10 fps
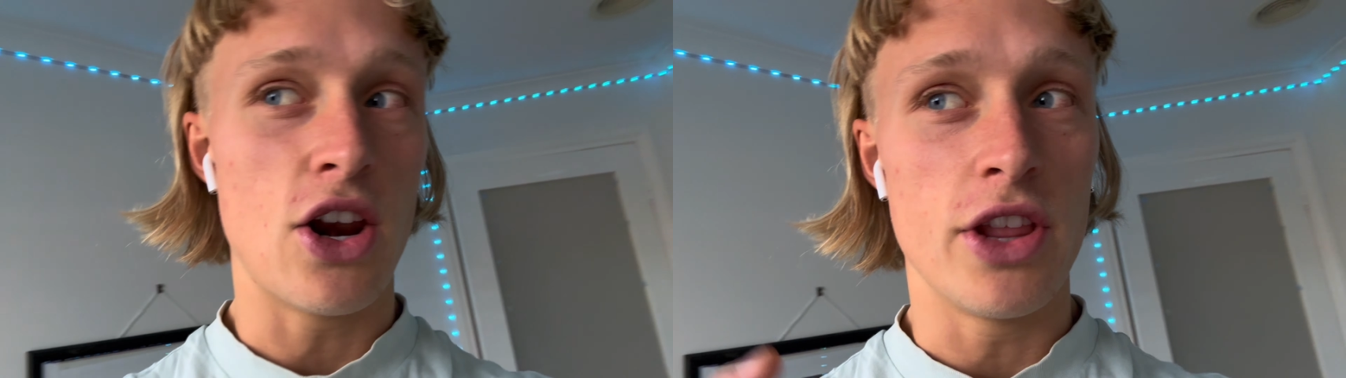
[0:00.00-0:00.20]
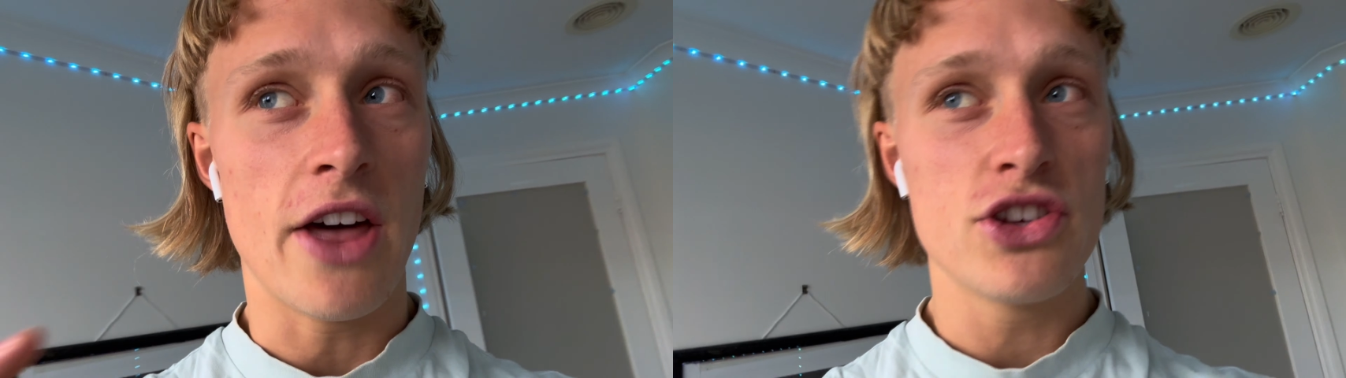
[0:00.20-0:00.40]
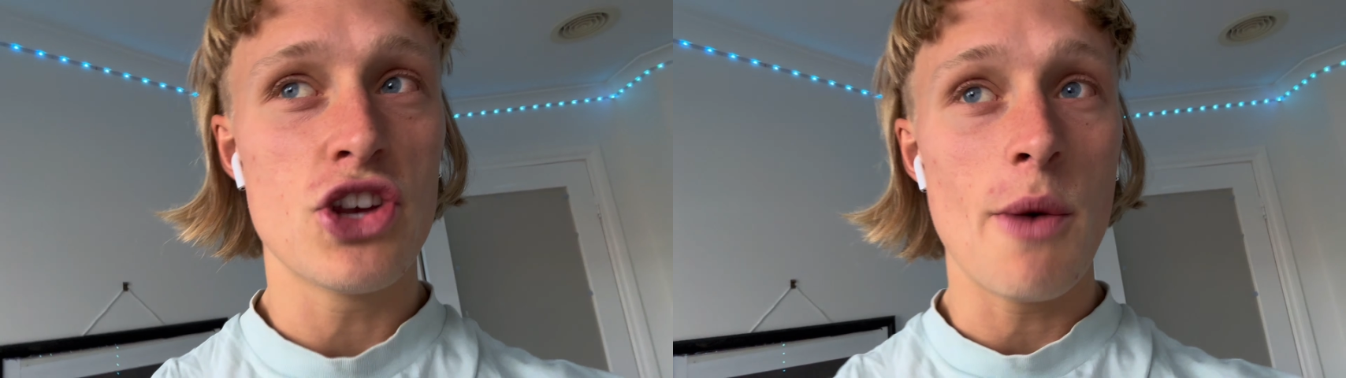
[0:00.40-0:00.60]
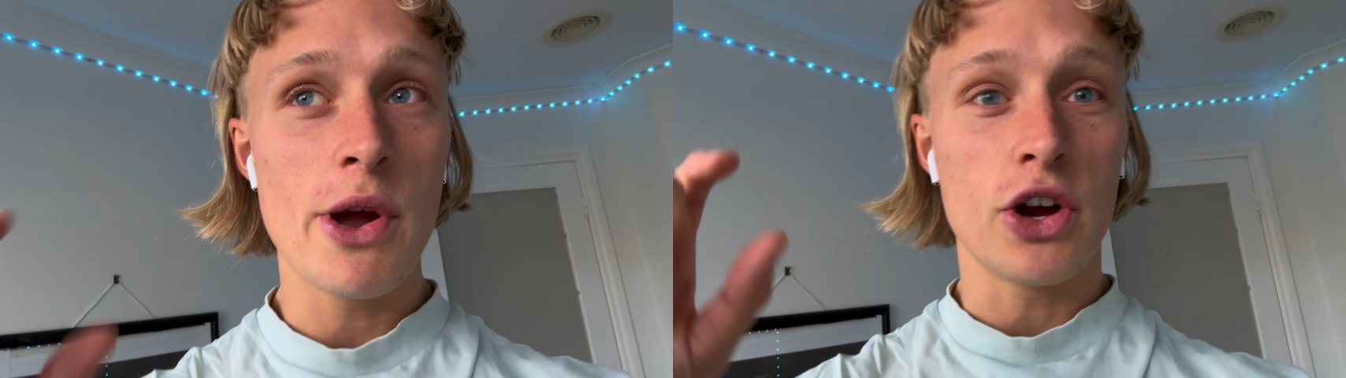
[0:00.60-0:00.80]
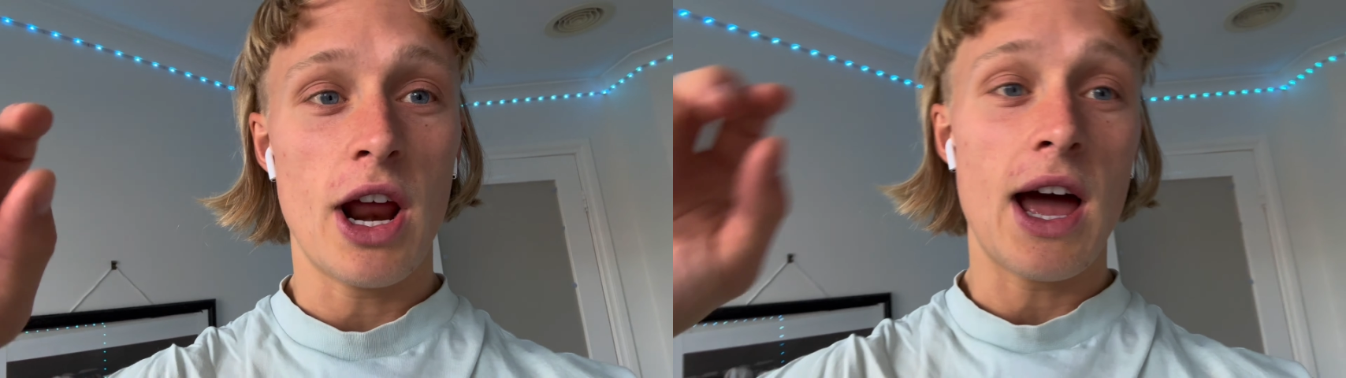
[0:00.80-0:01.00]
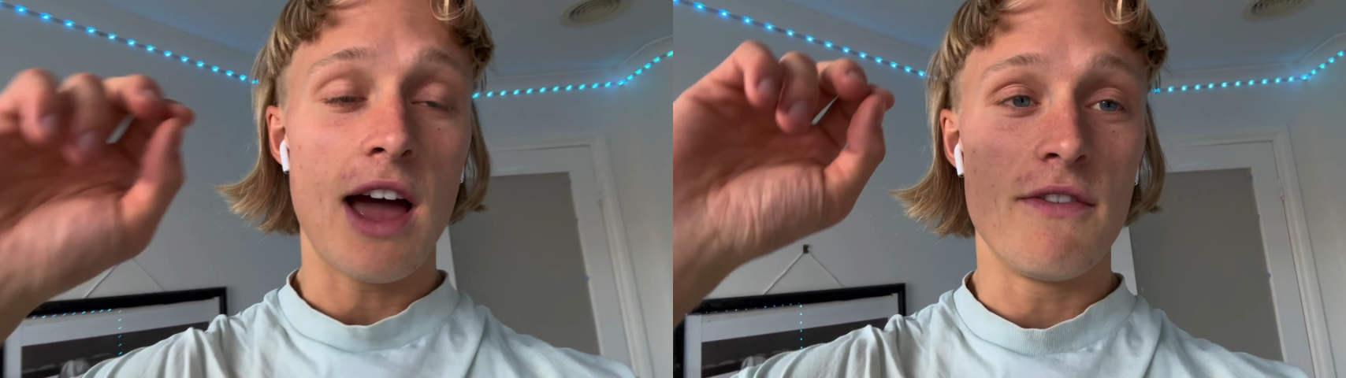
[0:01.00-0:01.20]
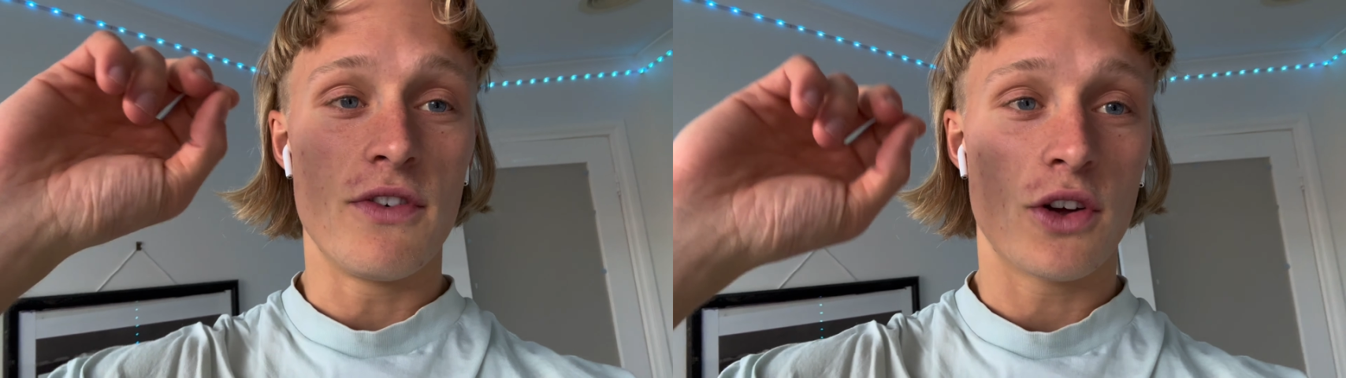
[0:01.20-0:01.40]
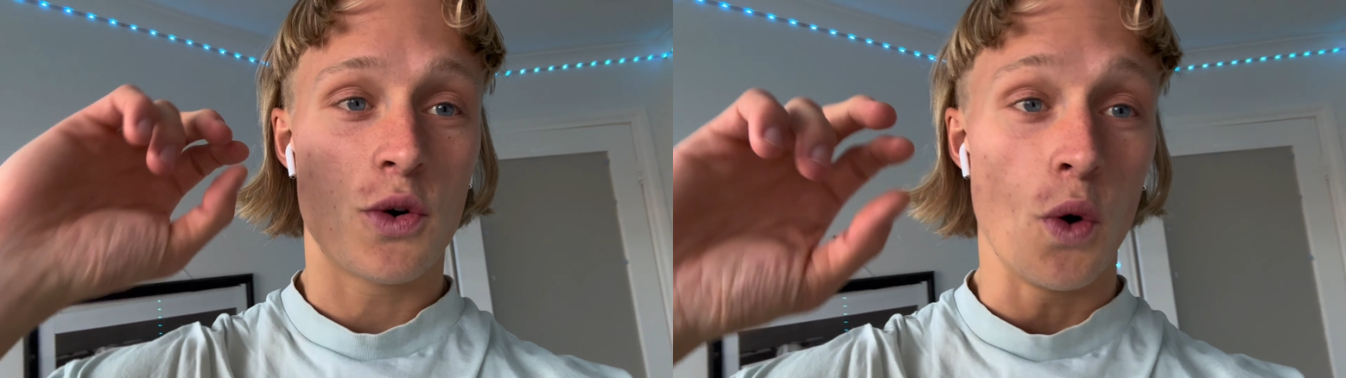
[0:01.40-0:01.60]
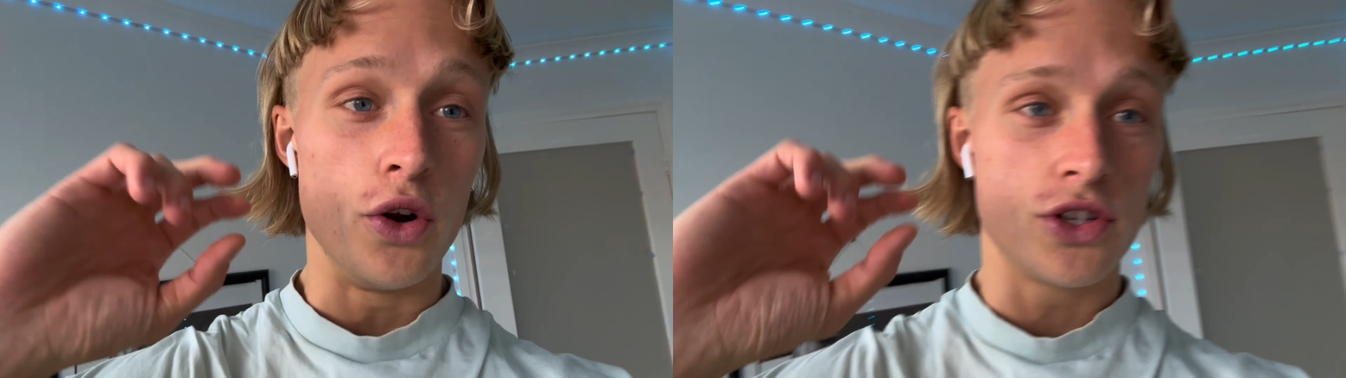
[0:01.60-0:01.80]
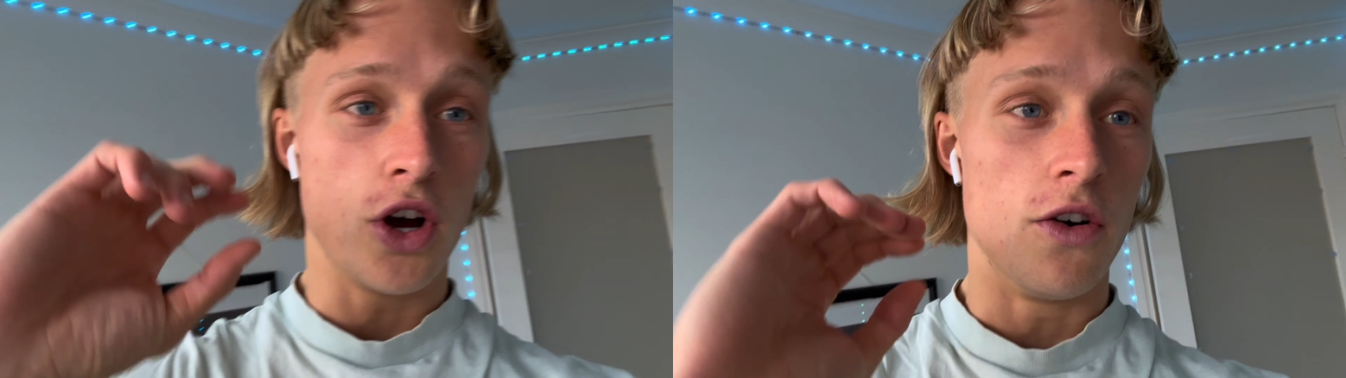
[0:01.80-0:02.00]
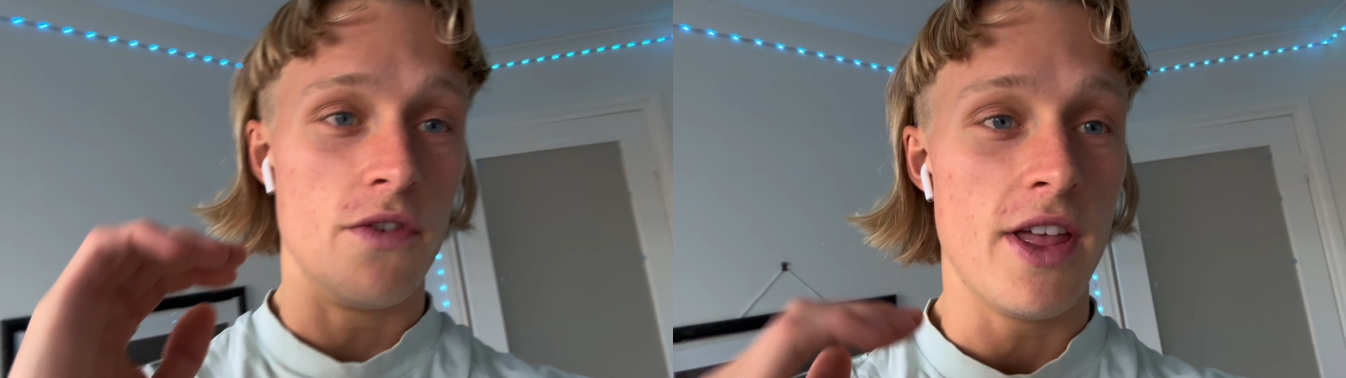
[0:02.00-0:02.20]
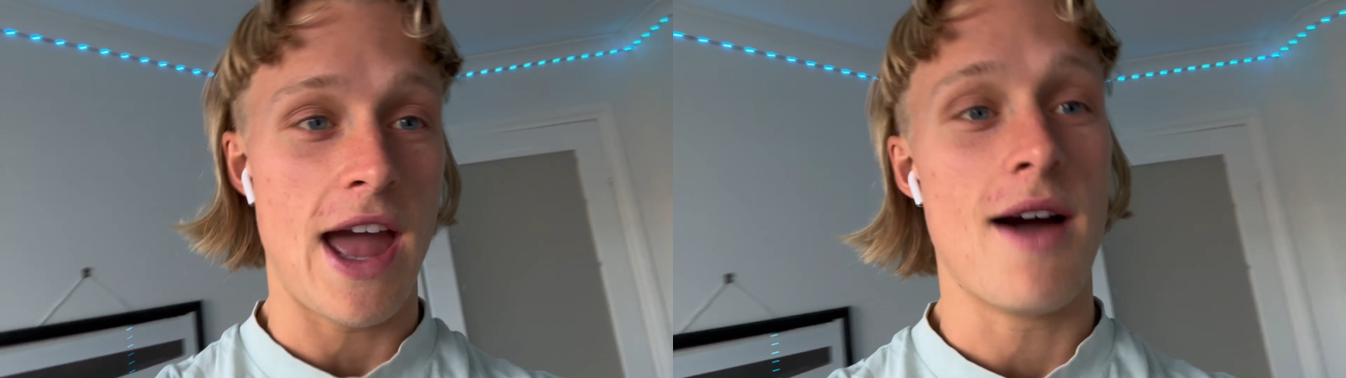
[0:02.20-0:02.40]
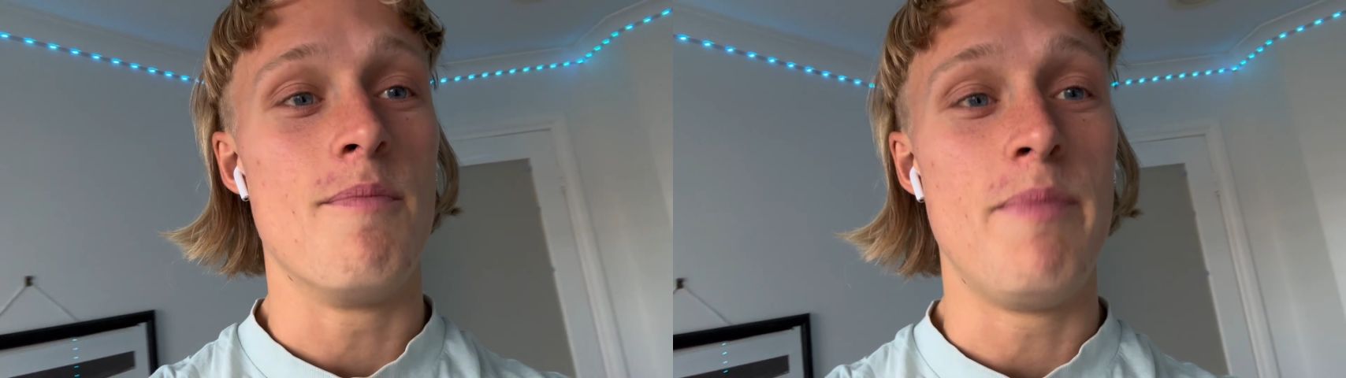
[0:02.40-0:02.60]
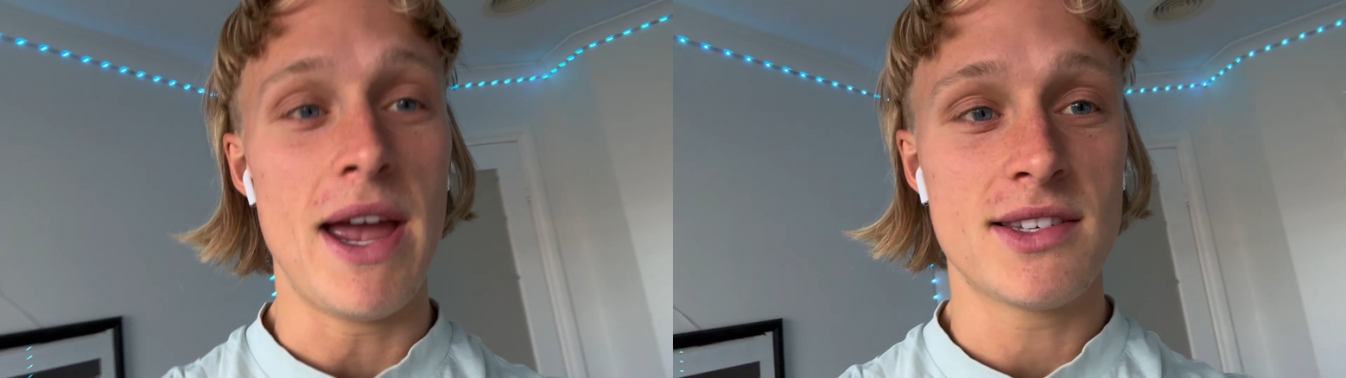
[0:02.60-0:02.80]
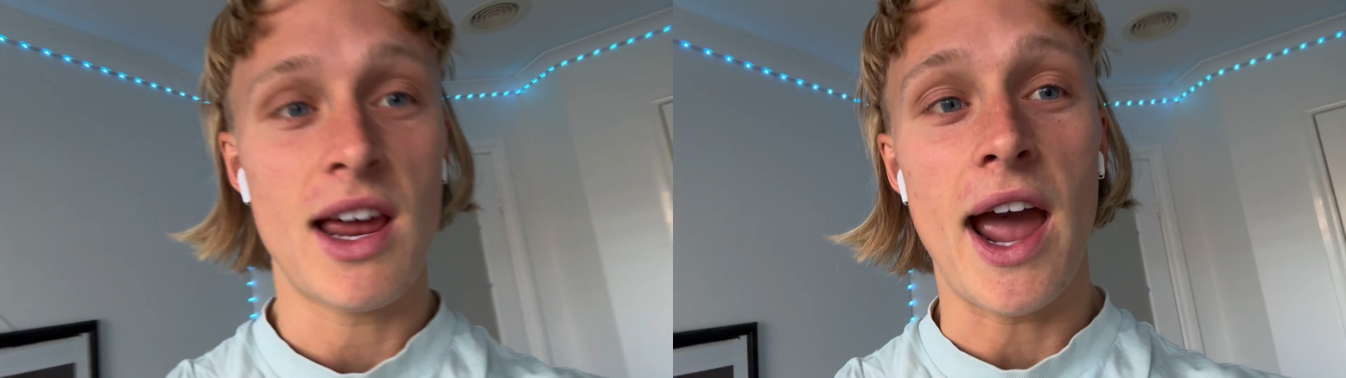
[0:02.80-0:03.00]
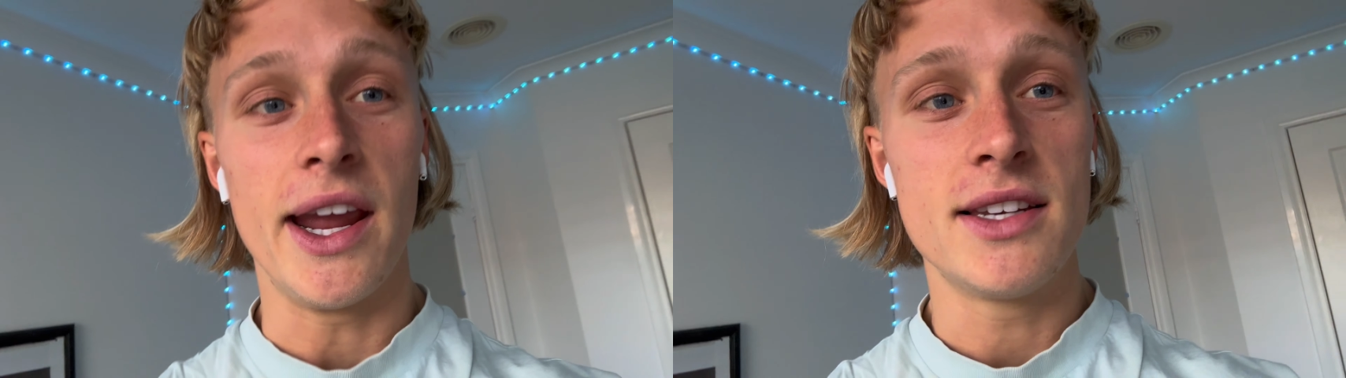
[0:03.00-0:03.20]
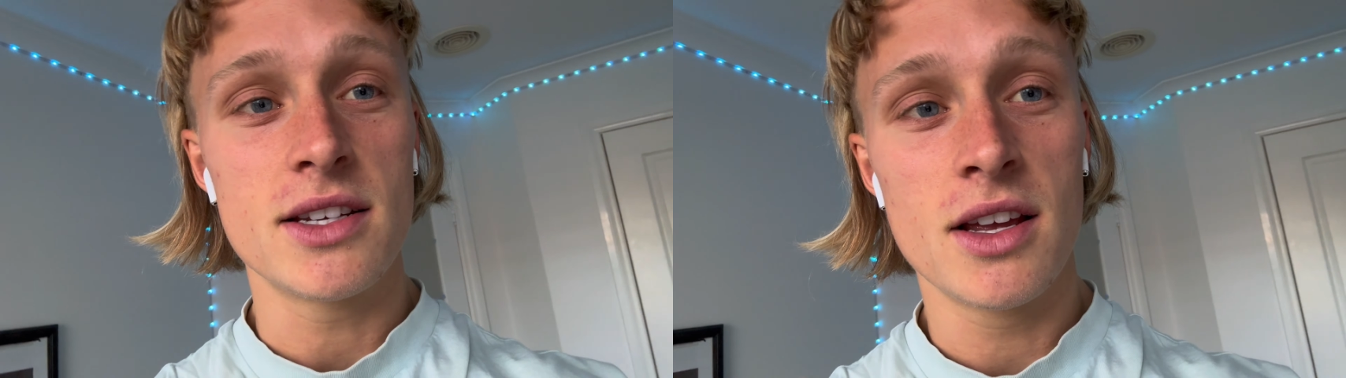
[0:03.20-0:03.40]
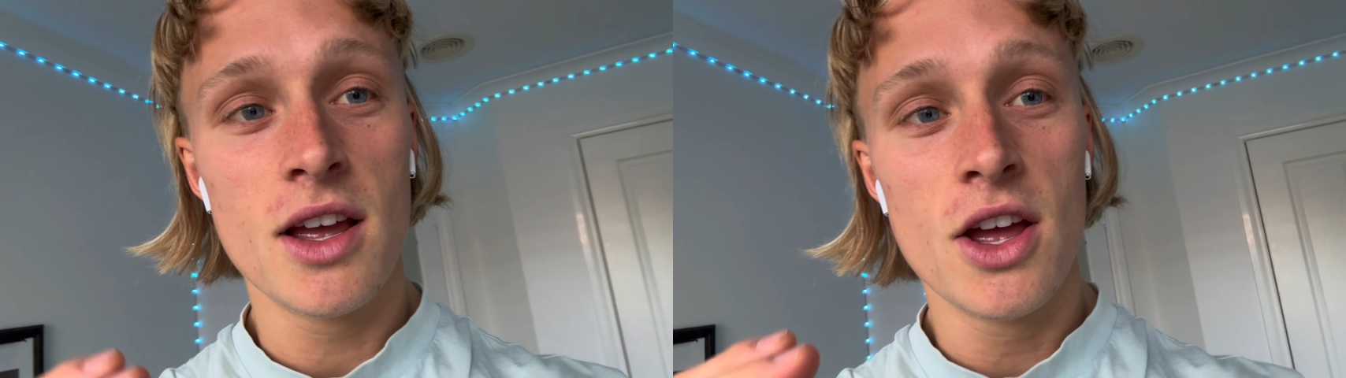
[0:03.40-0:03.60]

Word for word: And on the other side, we're going to have quotes of our best hate